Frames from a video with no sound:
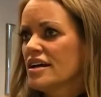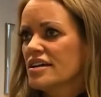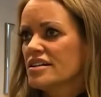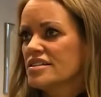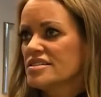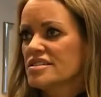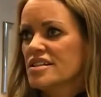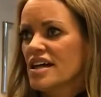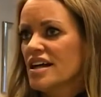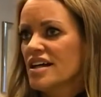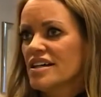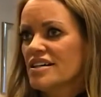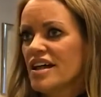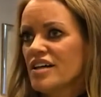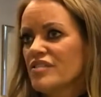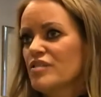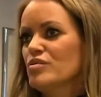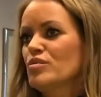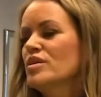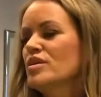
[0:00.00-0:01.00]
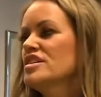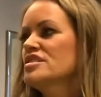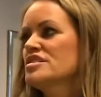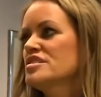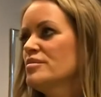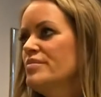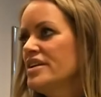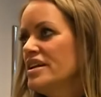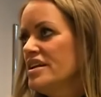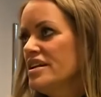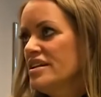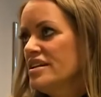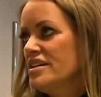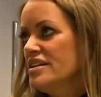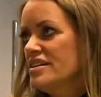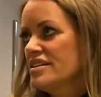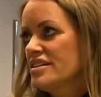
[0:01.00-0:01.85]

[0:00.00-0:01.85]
because I never wanted to be